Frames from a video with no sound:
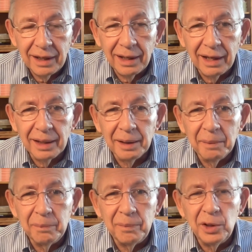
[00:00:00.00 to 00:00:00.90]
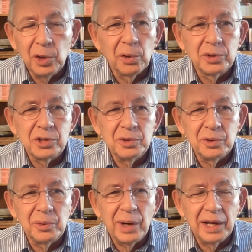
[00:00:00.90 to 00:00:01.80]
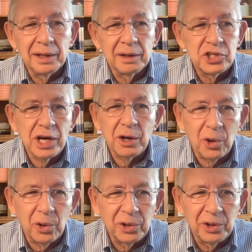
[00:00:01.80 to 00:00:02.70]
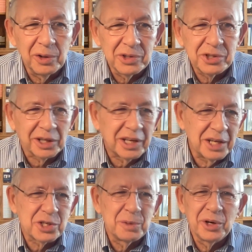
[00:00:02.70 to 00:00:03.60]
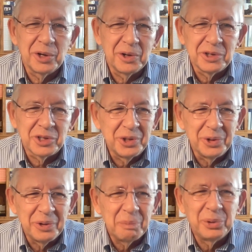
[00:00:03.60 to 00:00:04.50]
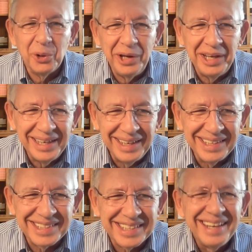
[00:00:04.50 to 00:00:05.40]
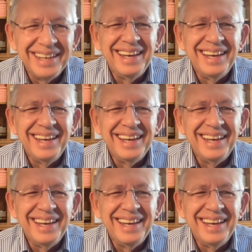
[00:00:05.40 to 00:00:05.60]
to shareholders, to customers, to employees,